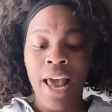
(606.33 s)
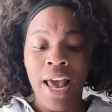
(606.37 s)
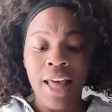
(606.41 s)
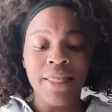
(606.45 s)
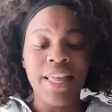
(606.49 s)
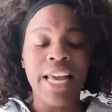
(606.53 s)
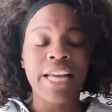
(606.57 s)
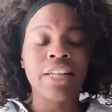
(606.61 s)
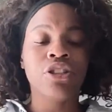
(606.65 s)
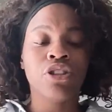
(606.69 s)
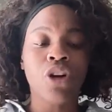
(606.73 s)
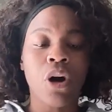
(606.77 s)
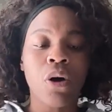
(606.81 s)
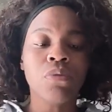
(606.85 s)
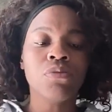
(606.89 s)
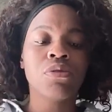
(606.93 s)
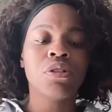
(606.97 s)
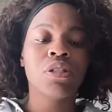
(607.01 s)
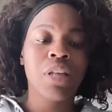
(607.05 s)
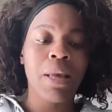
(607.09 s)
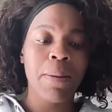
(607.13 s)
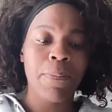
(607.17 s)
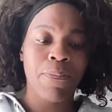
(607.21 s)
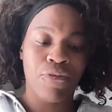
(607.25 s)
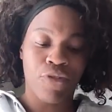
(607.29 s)
they don't
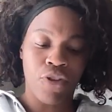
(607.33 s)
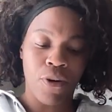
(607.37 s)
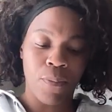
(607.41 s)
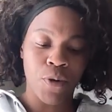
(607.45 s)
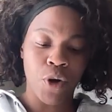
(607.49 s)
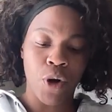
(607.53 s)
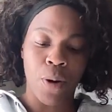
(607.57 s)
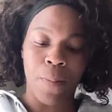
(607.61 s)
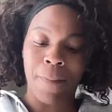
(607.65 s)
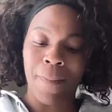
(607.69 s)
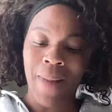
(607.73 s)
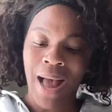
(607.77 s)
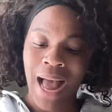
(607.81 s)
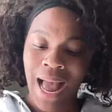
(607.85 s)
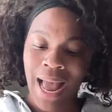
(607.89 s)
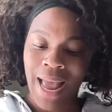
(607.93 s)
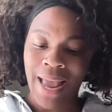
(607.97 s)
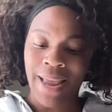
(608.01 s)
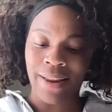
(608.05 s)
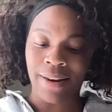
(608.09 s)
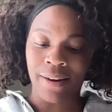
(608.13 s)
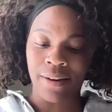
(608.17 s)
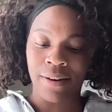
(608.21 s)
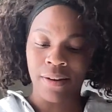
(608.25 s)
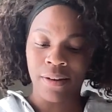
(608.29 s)
slip from your
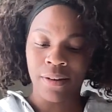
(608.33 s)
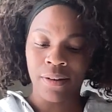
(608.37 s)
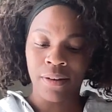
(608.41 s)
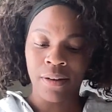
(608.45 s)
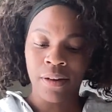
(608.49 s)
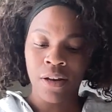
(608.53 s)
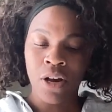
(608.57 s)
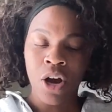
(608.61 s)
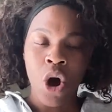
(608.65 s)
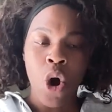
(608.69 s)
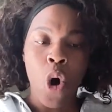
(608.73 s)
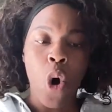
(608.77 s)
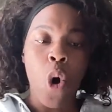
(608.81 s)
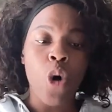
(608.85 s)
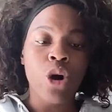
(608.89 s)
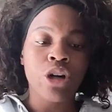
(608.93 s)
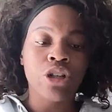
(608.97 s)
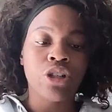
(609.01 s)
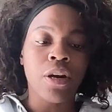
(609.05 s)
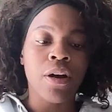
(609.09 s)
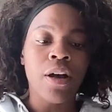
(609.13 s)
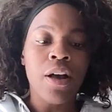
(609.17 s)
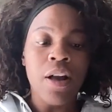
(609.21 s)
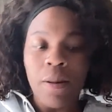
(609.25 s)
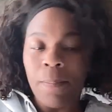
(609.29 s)
mind, or
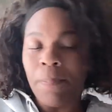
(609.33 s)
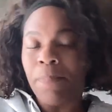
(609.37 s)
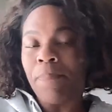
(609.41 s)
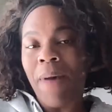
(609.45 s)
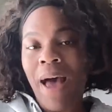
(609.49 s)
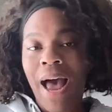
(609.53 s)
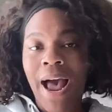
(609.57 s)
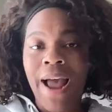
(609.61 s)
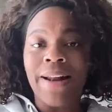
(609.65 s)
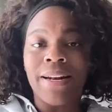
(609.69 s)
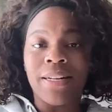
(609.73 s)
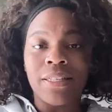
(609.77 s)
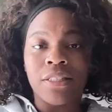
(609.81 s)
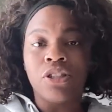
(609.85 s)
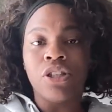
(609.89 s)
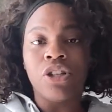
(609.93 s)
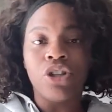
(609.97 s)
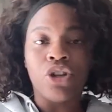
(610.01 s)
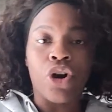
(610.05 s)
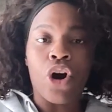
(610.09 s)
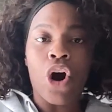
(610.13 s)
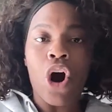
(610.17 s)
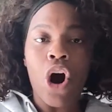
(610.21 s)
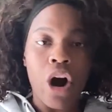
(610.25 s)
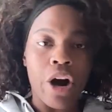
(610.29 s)
the mind is in
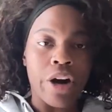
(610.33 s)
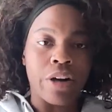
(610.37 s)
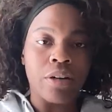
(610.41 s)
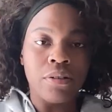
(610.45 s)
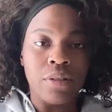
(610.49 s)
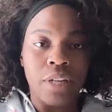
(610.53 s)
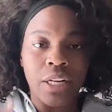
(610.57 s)
your heart.